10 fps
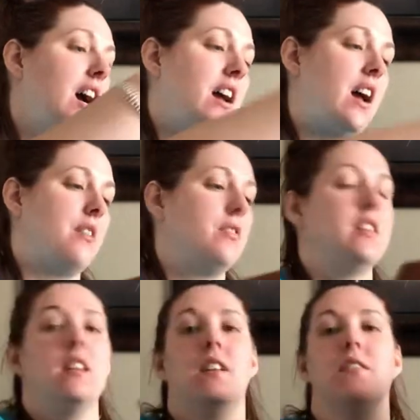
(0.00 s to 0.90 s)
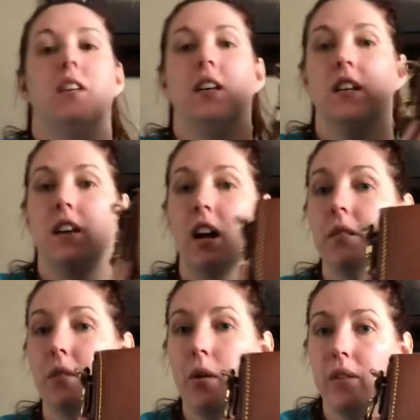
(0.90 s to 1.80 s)
I really love
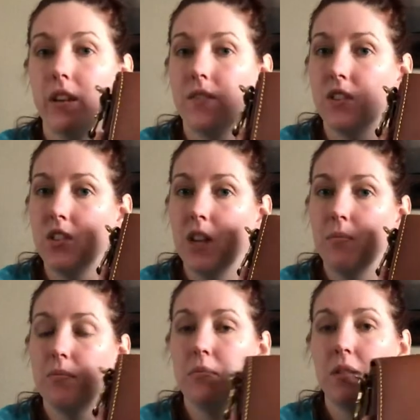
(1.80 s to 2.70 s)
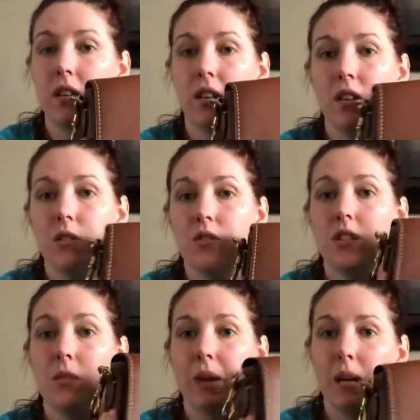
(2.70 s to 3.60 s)
the shape, the closure,
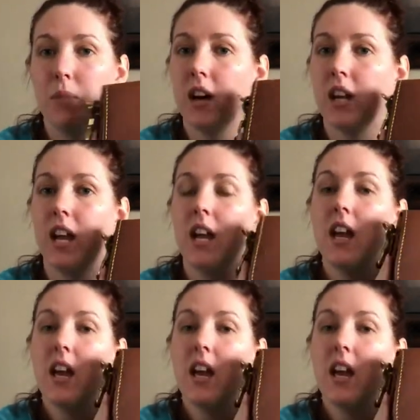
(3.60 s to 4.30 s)
the back pocket,